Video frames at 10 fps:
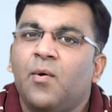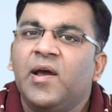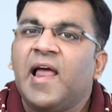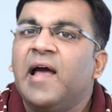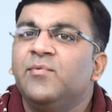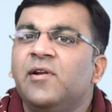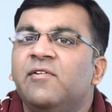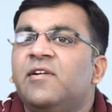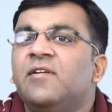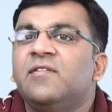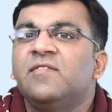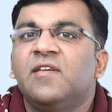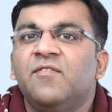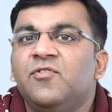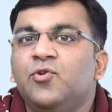while annual returns
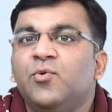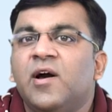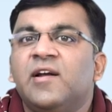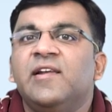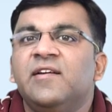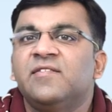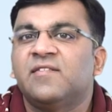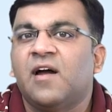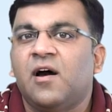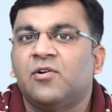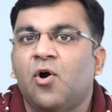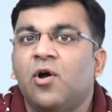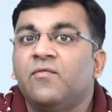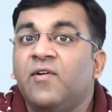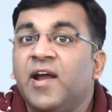gives you a clear start
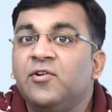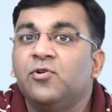on where to